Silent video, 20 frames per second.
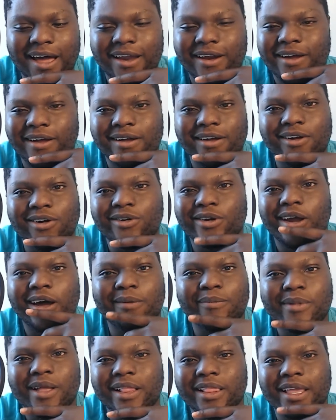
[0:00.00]
Oda, I'm
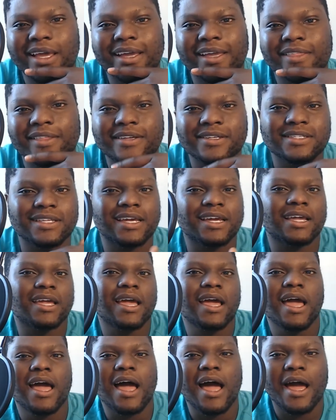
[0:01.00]
not liking this. Like
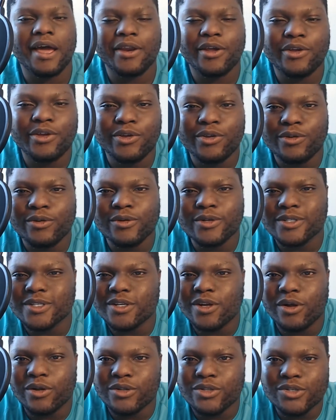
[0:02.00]
I know you usually
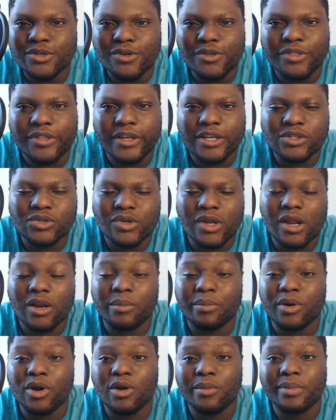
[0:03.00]
don't do things without a
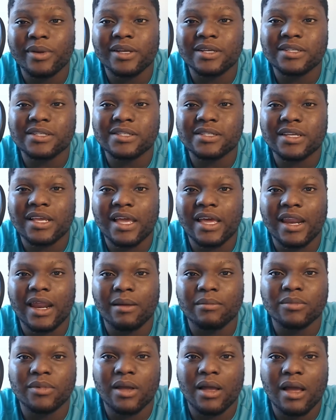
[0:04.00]
purpose, and
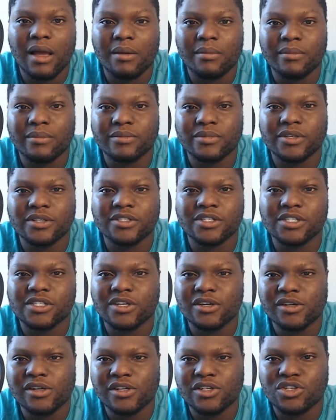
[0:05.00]
I'm just
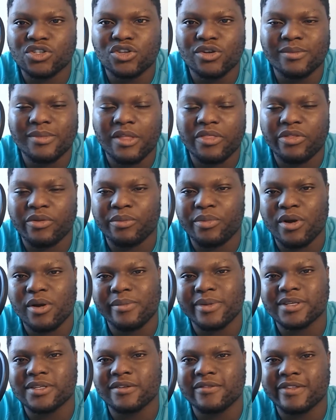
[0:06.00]
going to assume that the
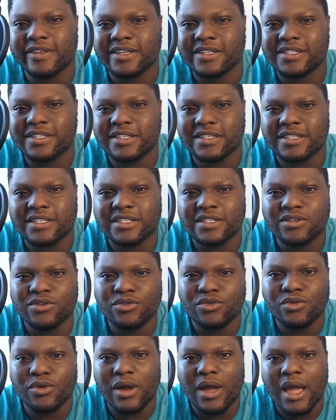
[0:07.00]
purpose of this is
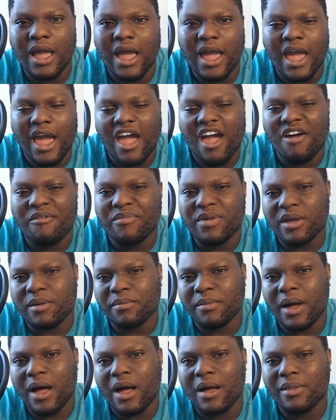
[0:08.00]
to have Big
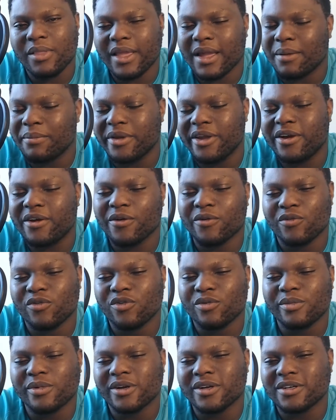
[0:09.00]
Mom. Like I'm hearing
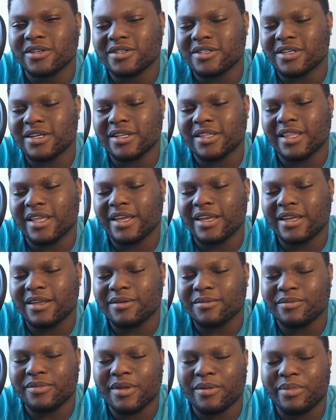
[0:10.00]
rumors and like
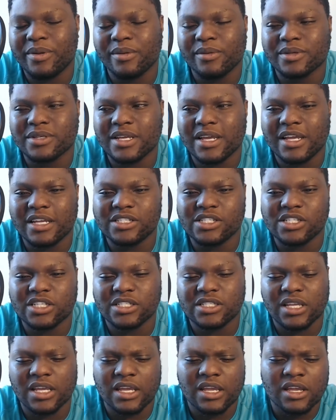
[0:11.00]
that people say it's just
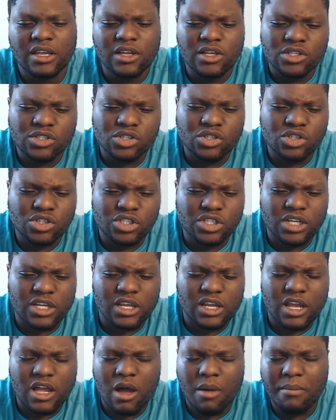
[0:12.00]
like so she can
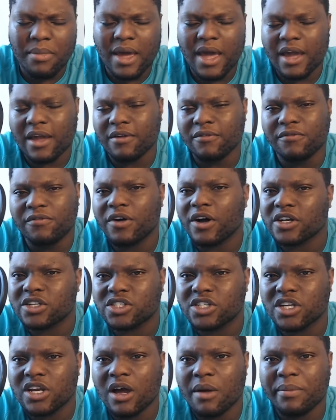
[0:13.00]
come back and fuck
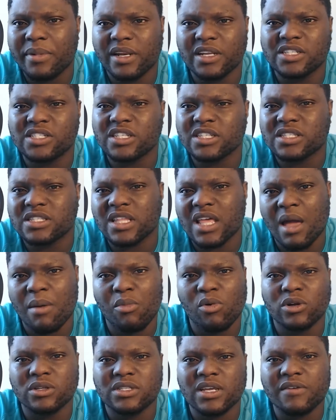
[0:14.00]
shit up, and it's just that
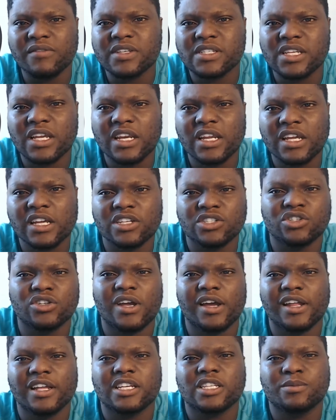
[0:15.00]
more devastating because you're
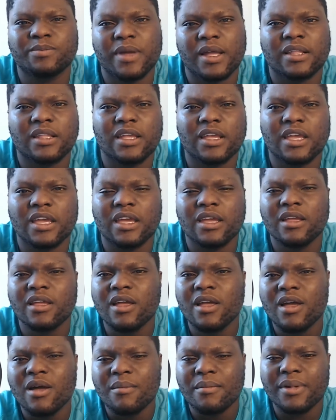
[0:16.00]
not expecting it.
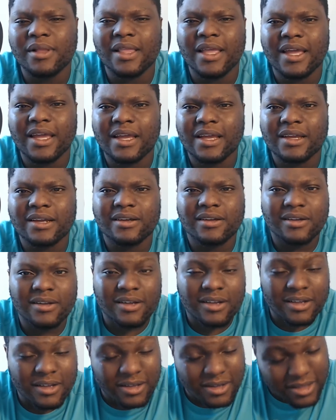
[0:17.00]
But like, ugh,
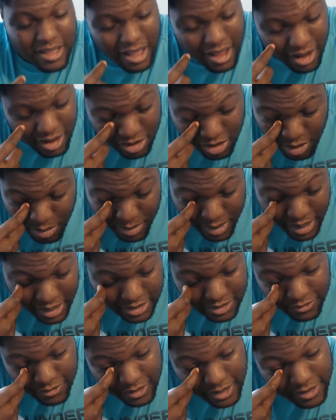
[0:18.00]
I don't know, man. I just
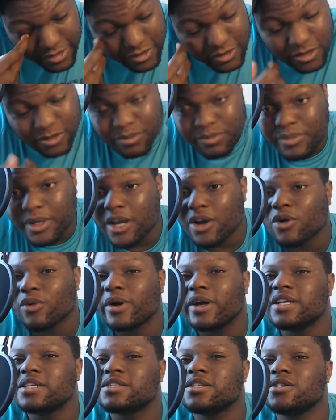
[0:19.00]
feel like there's better
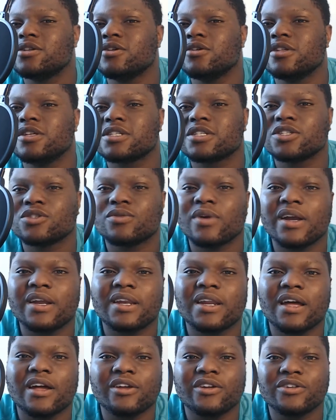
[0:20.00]
ways to do this because right
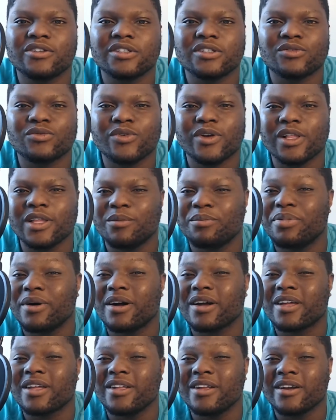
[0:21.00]
now you're just really
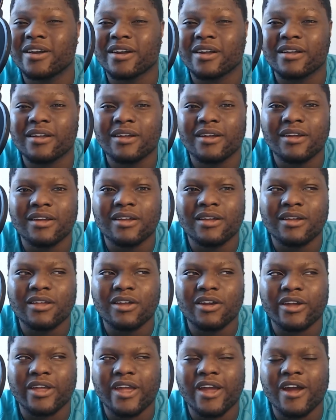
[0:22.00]
punking
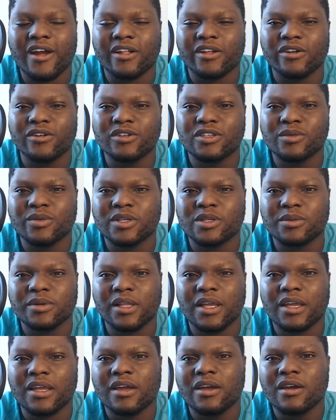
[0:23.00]
your character who's supposed to be
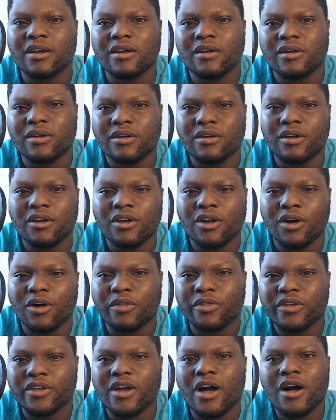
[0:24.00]
like, you know, the
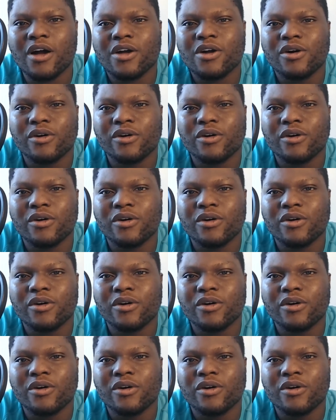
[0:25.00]
Yonko. They're